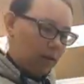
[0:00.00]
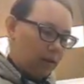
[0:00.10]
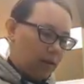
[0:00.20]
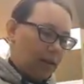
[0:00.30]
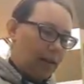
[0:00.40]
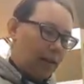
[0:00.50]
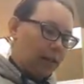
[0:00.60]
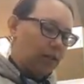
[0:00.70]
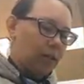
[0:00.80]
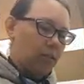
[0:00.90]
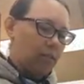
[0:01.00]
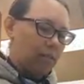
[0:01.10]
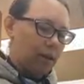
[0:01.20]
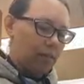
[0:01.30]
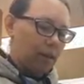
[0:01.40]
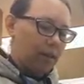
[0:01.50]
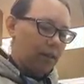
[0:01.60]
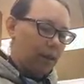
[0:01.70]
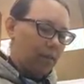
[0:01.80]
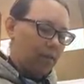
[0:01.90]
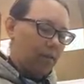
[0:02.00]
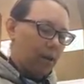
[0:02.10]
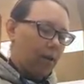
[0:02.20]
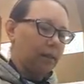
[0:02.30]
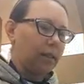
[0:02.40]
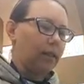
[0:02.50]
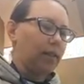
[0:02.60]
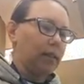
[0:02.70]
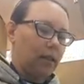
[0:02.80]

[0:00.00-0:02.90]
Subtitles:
Again, just to remind me the type of hemolysis